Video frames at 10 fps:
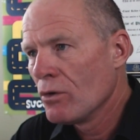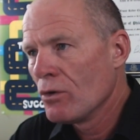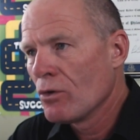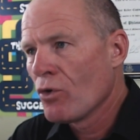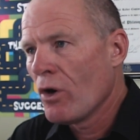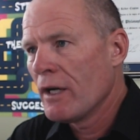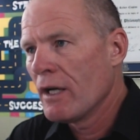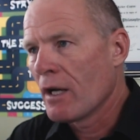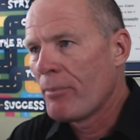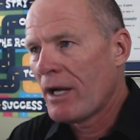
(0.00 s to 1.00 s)

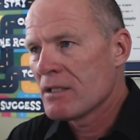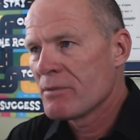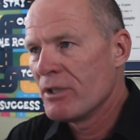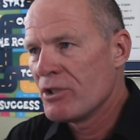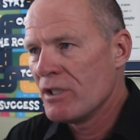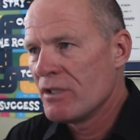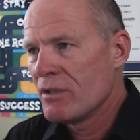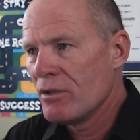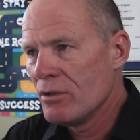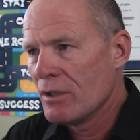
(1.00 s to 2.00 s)
Chronic passed my
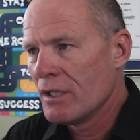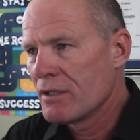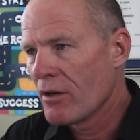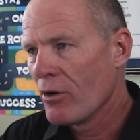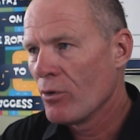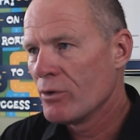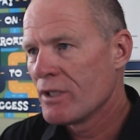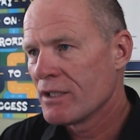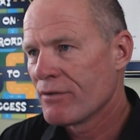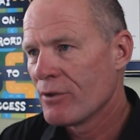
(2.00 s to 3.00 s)
G2 Ontario road
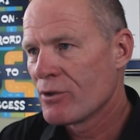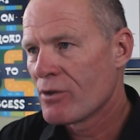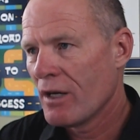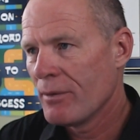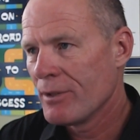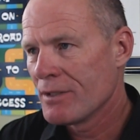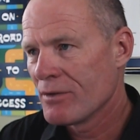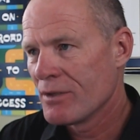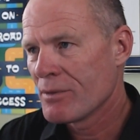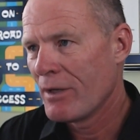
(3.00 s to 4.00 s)
test first try because
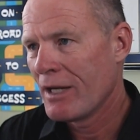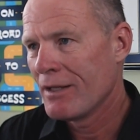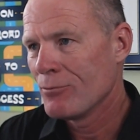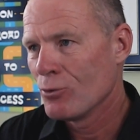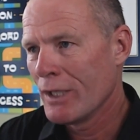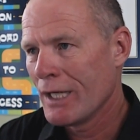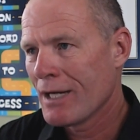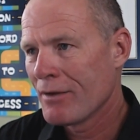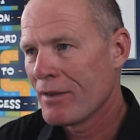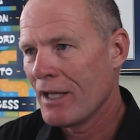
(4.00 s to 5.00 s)
of this man.
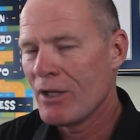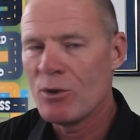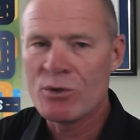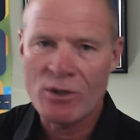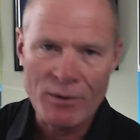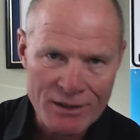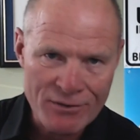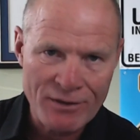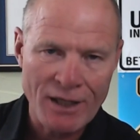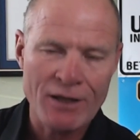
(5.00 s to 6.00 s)
Rick, thank you so much
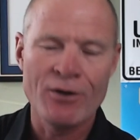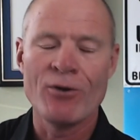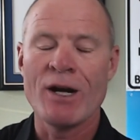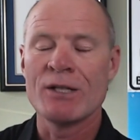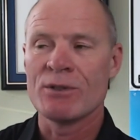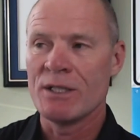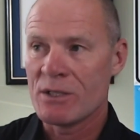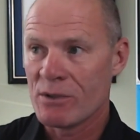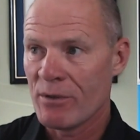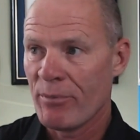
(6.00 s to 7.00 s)
for that.
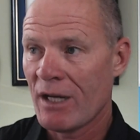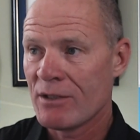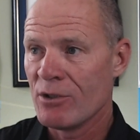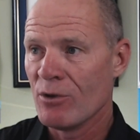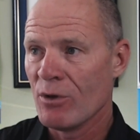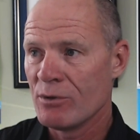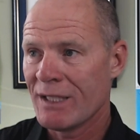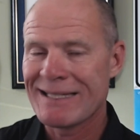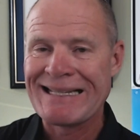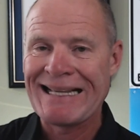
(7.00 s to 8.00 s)
Congratulations on passing your road
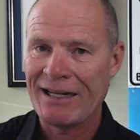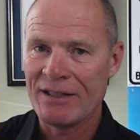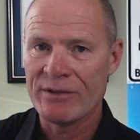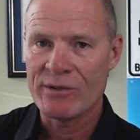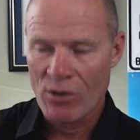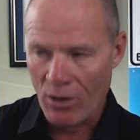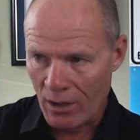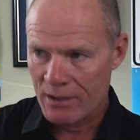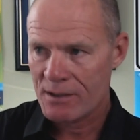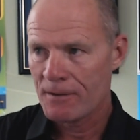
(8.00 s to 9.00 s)
test. That is
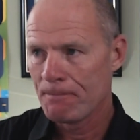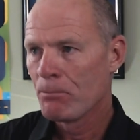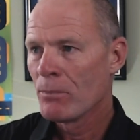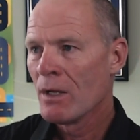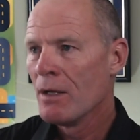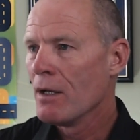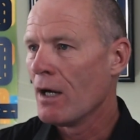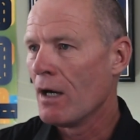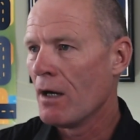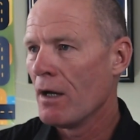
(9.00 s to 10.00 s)
awesome.
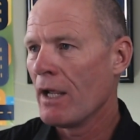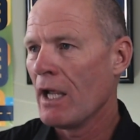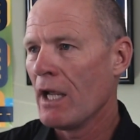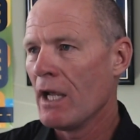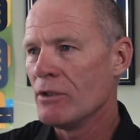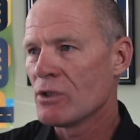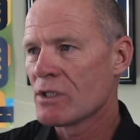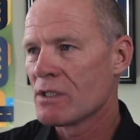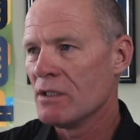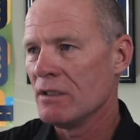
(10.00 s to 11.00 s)
And
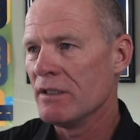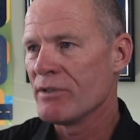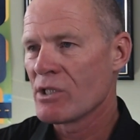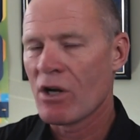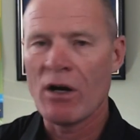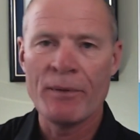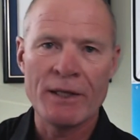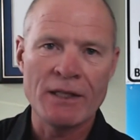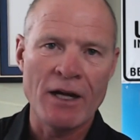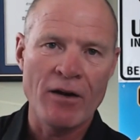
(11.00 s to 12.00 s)
just leave us a
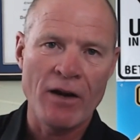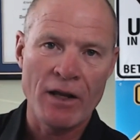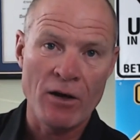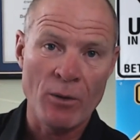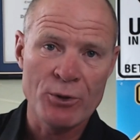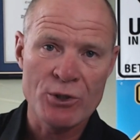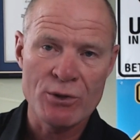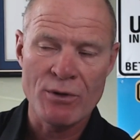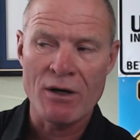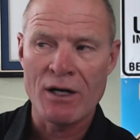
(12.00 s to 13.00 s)
comment there and I'll put
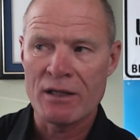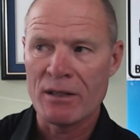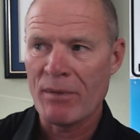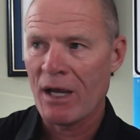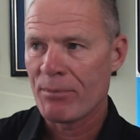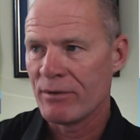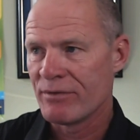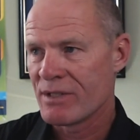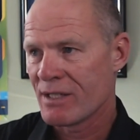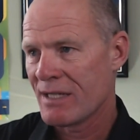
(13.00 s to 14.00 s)
you on the map of
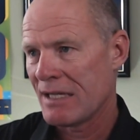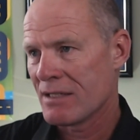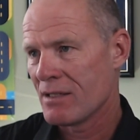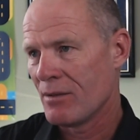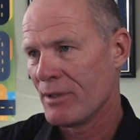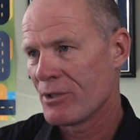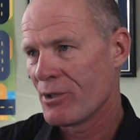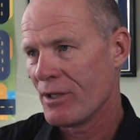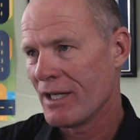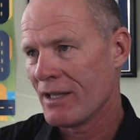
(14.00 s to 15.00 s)
success. I'll make
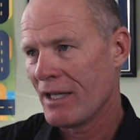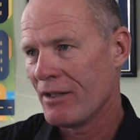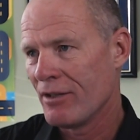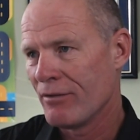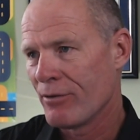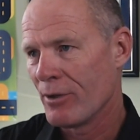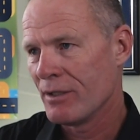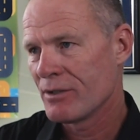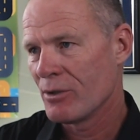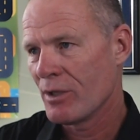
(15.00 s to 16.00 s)
sure I get that done for you.
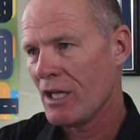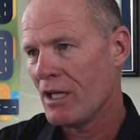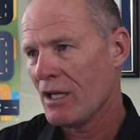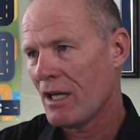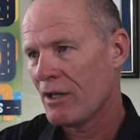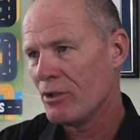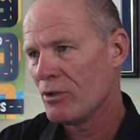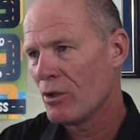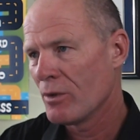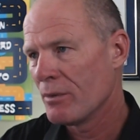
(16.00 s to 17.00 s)
So King, how do you
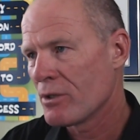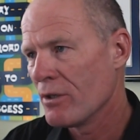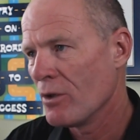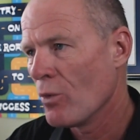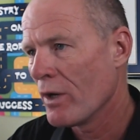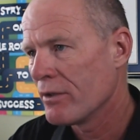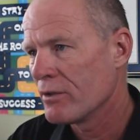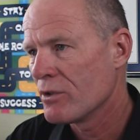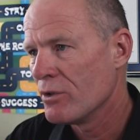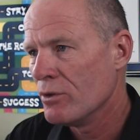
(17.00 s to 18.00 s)
know when I'm turning, whether
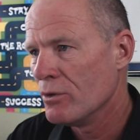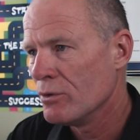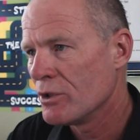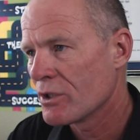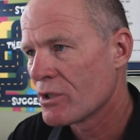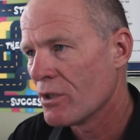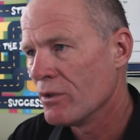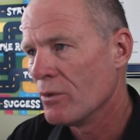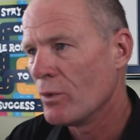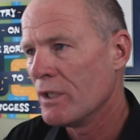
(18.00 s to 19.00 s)
to just
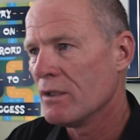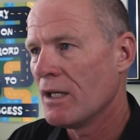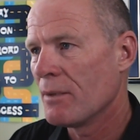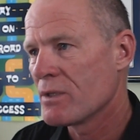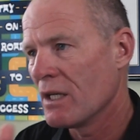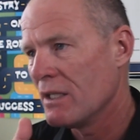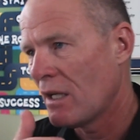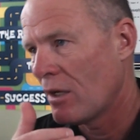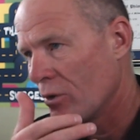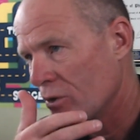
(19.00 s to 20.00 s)
turn the wheel upside
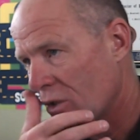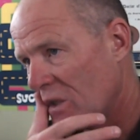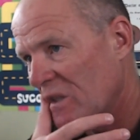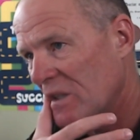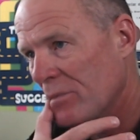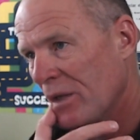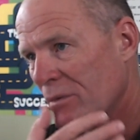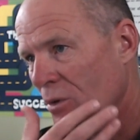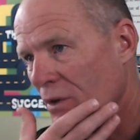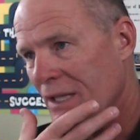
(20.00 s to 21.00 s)
down or turn it a little bit
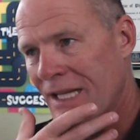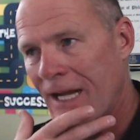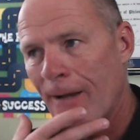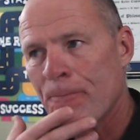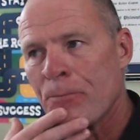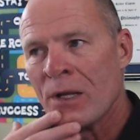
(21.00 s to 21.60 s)
more than that?